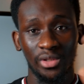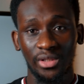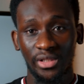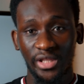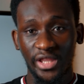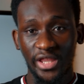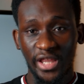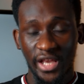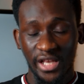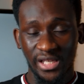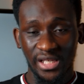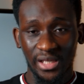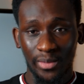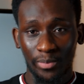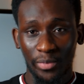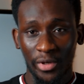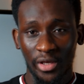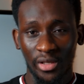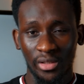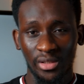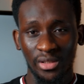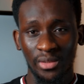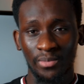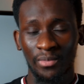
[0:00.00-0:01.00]

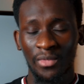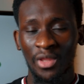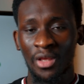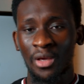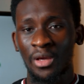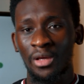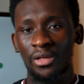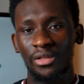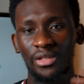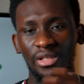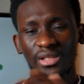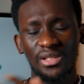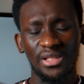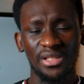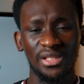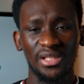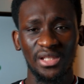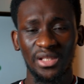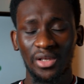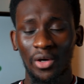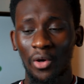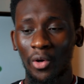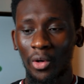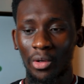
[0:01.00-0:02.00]
database. This
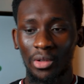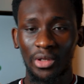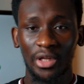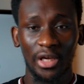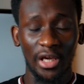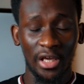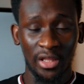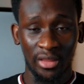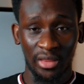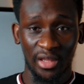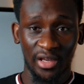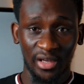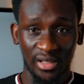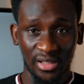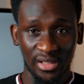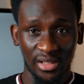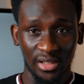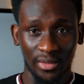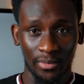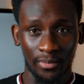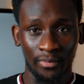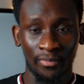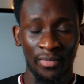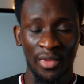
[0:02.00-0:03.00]
is called
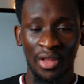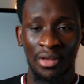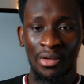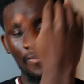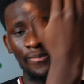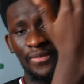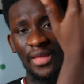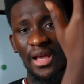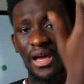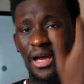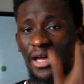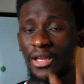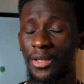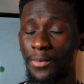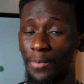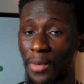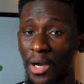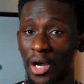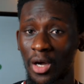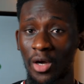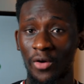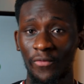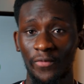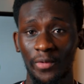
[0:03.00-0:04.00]
indexing. At the
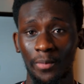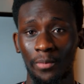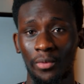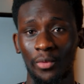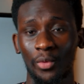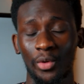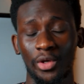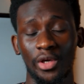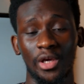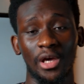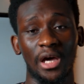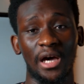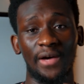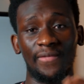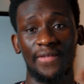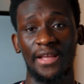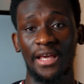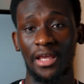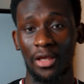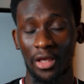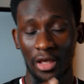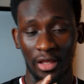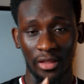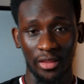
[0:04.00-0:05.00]
back of a book you have
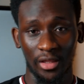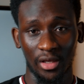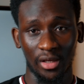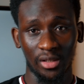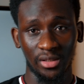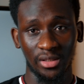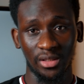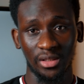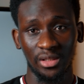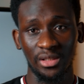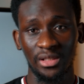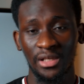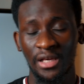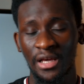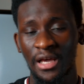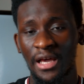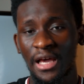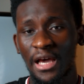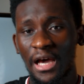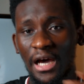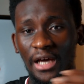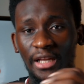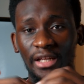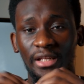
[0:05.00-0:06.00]
like indexes,
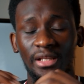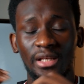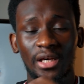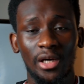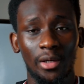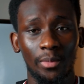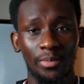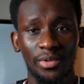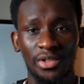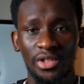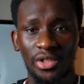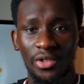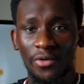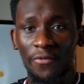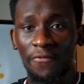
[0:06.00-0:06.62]
and it helps you